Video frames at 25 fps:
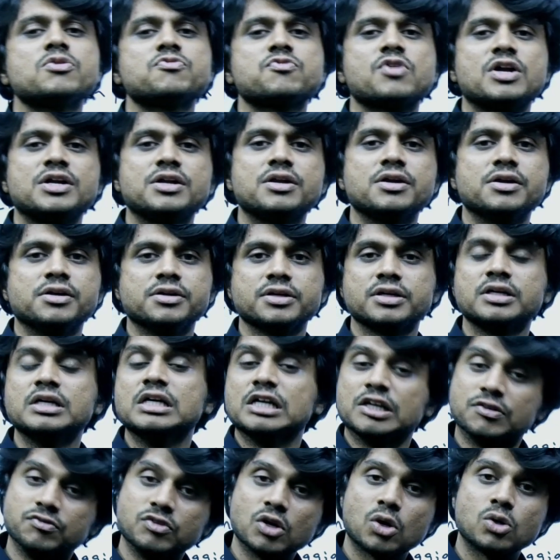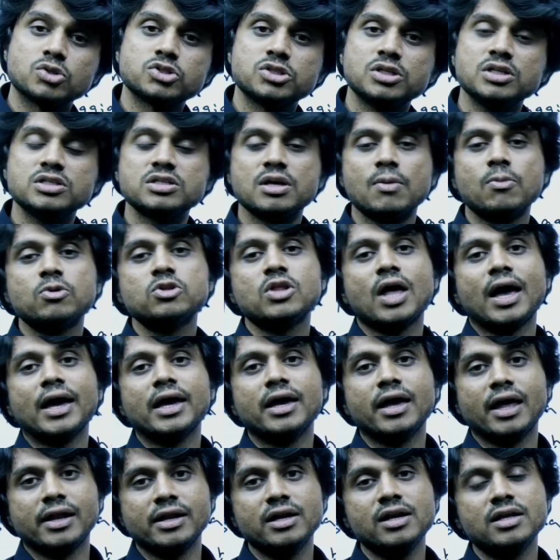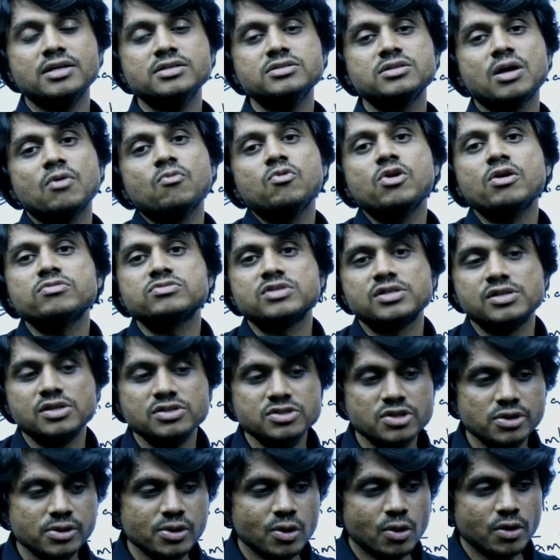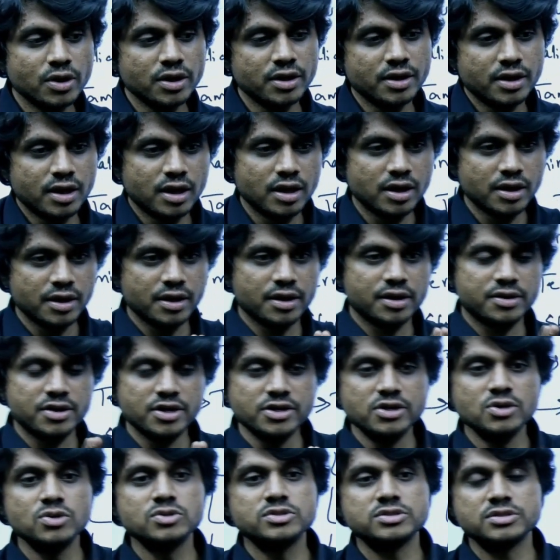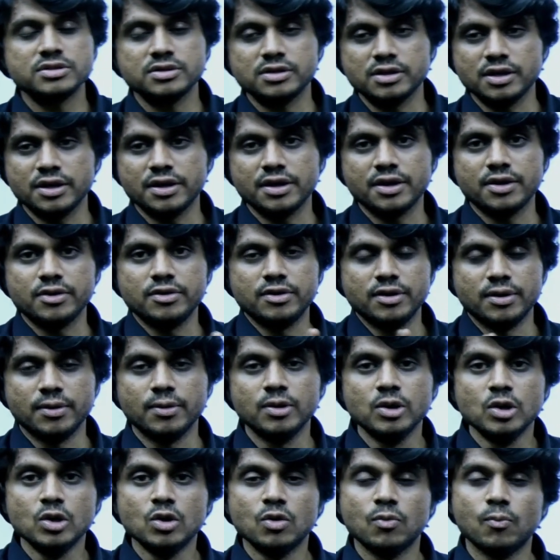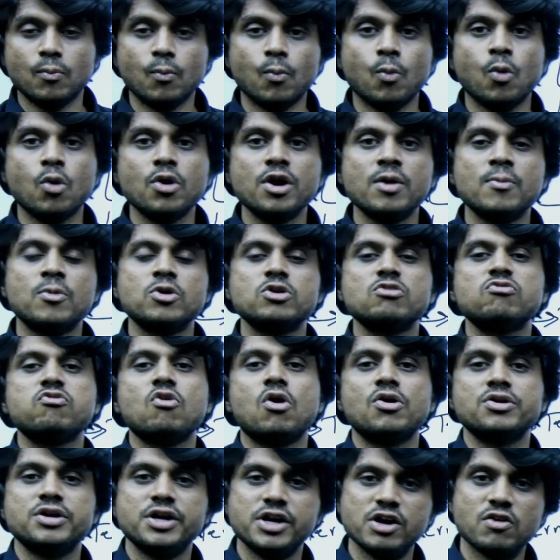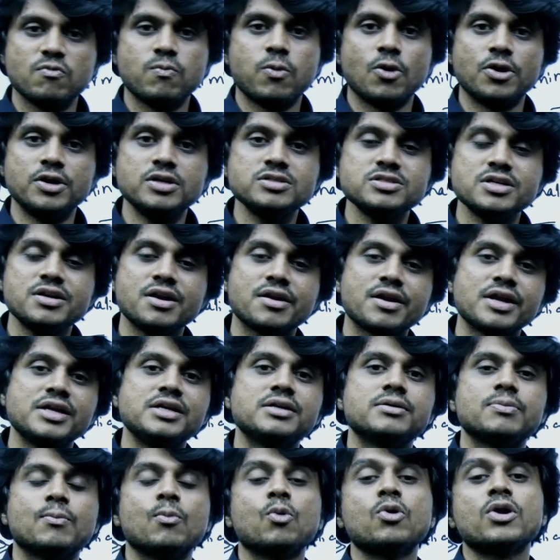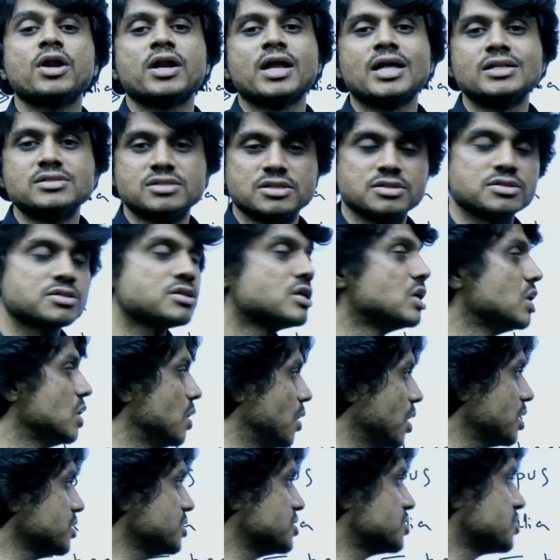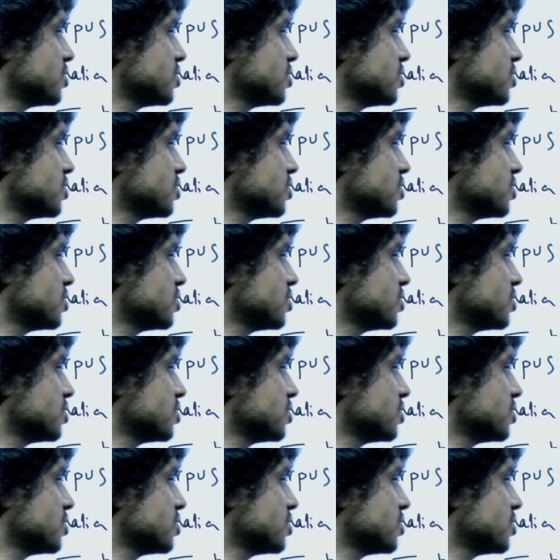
of content. If the question is about the analyze, I would have suggested you, okay, reduce the more amount of quantity of points and write more analysis. Okay, this is